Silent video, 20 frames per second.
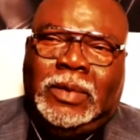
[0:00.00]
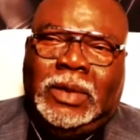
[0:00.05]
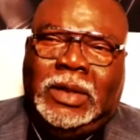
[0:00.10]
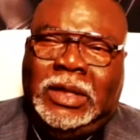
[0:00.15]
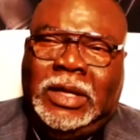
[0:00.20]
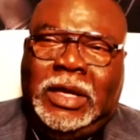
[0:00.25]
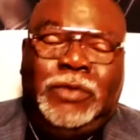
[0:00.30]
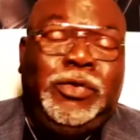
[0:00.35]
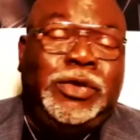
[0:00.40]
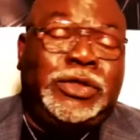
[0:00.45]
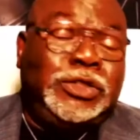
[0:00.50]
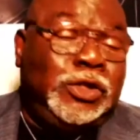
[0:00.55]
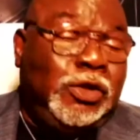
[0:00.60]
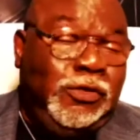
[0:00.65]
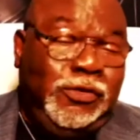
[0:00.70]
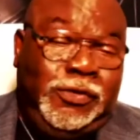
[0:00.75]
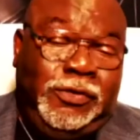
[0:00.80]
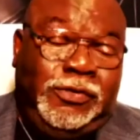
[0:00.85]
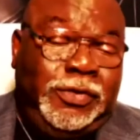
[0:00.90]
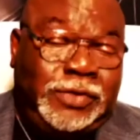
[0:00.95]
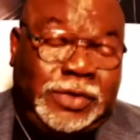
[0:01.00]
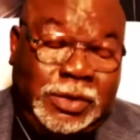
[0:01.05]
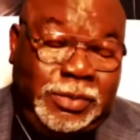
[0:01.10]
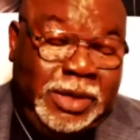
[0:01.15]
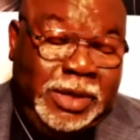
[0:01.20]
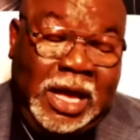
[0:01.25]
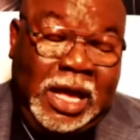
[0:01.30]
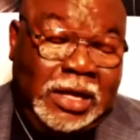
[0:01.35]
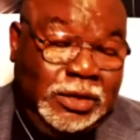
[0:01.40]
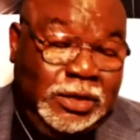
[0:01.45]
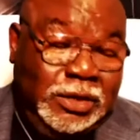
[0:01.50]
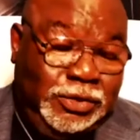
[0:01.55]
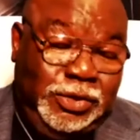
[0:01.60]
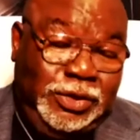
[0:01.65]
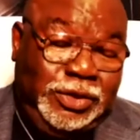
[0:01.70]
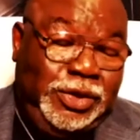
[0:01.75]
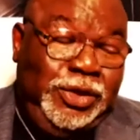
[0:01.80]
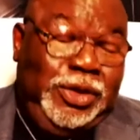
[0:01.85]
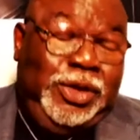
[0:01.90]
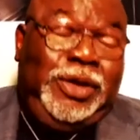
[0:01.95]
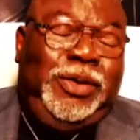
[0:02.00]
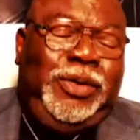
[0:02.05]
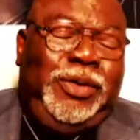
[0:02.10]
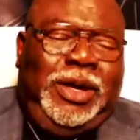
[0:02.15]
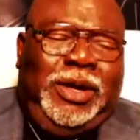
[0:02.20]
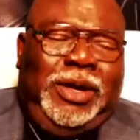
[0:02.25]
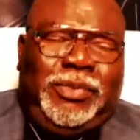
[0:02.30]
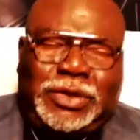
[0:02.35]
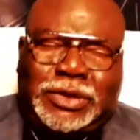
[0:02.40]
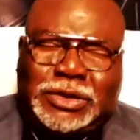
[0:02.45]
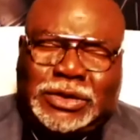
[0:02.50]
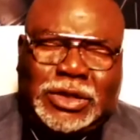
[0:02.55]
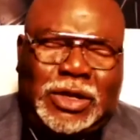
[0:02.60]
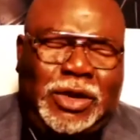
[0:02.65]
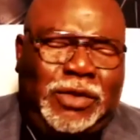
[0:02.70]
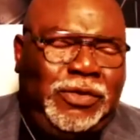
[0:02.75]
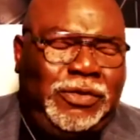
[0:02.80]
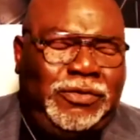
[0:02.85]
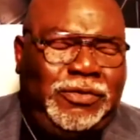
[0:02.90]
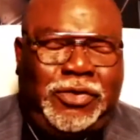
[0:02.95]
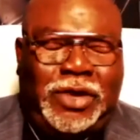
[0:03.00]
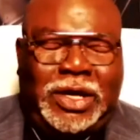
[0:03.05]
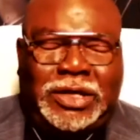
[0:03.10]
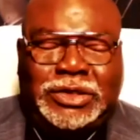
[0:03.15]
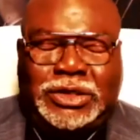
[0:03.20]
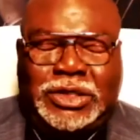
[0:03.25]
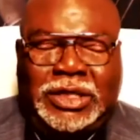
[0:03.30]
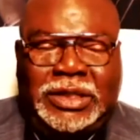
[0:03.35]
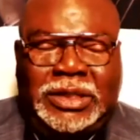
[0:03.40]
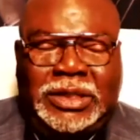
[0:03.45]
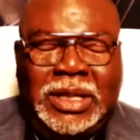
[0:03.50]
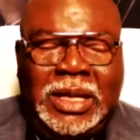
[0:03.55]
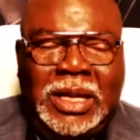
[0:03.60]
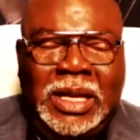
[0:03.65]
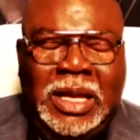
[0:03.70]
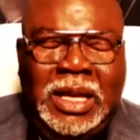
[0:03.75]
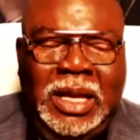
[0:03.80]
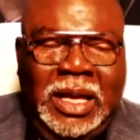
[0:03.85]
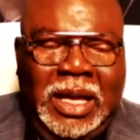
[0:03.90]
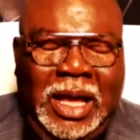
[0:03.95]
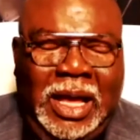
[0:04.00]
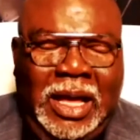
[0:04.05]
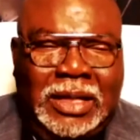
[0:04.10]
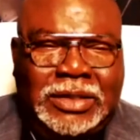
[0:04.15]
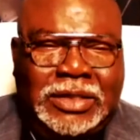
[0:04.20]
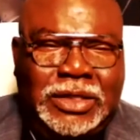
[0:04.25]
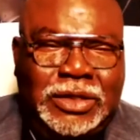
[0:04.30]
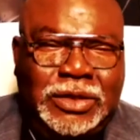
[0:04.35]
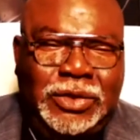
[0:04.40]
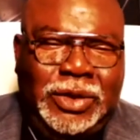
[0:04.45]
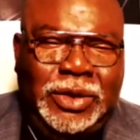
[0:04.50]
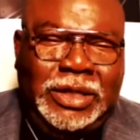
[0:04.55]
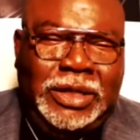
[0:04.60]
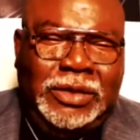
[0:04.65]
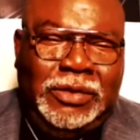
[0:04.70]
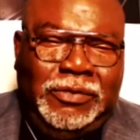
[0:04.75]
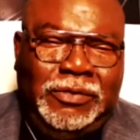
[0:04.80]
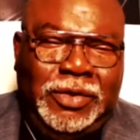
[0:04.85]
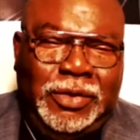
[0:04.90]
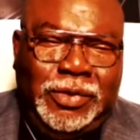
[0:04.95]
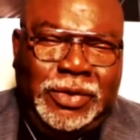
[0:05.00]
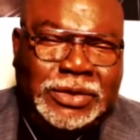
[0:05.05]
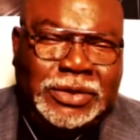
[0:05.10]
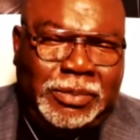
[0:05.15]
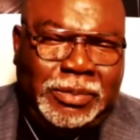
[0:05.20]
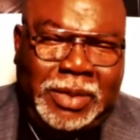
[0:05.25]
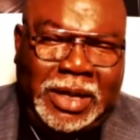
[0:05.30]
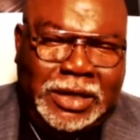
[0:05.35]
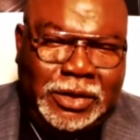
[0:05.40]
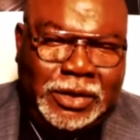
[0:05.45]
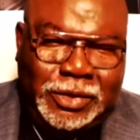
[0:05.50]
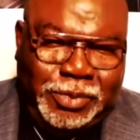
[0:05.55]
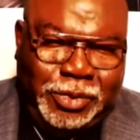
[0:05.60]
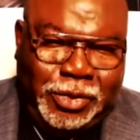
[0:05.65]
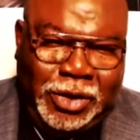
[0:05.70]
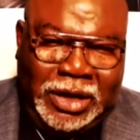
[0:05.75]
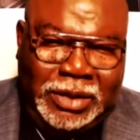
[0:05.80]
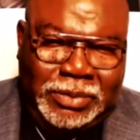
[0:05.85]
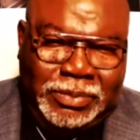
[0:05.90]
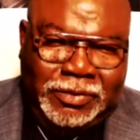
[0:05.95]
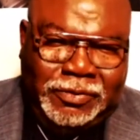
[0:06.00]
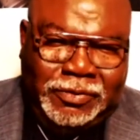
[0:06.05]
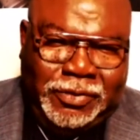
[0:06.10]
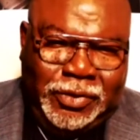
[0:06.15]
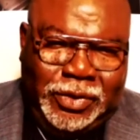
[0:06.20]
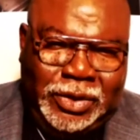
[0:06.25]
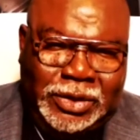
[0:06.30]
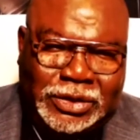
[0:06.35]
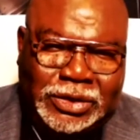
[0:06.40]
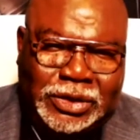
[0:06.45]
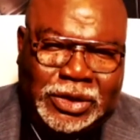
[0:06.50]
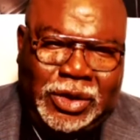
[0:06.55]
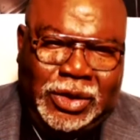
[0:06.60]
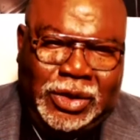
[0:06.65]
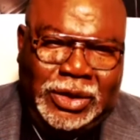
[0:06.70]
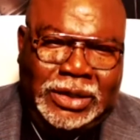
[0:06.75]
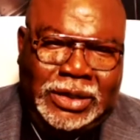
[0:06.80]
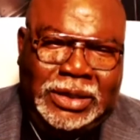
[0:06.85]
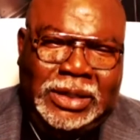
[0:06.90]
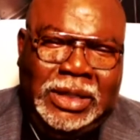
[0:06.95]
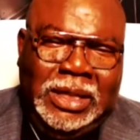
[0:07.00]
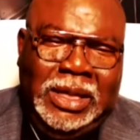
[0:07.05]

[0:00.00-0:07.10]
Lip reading: It was so, to be honest with you, it was so refreshing to do an interview with somebody who prayed before it started.